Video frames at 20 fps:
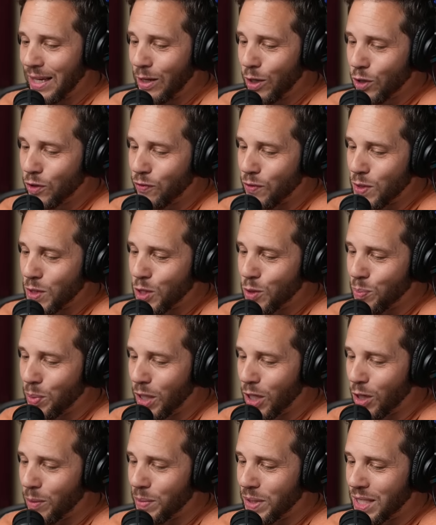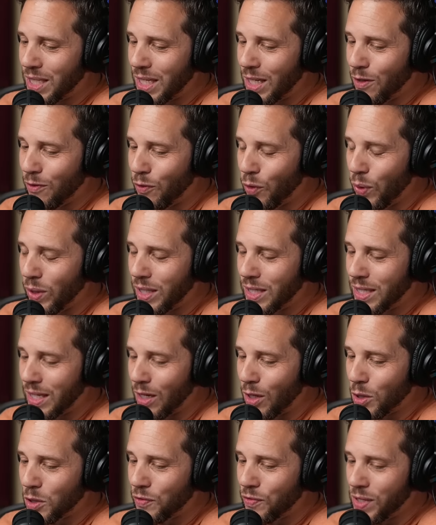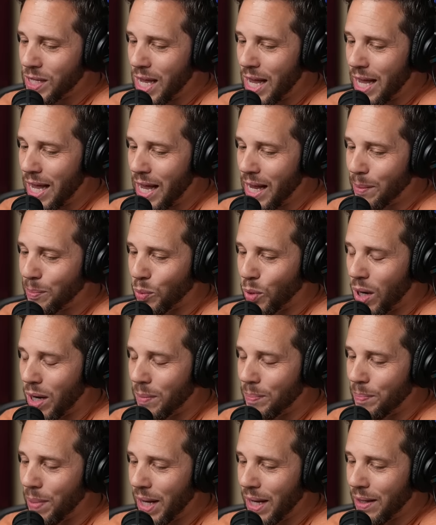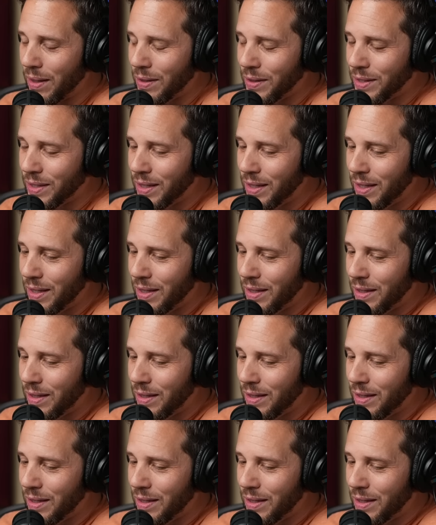He goes for the spear, but Cena avoids it, goes for the AA. Braun bails.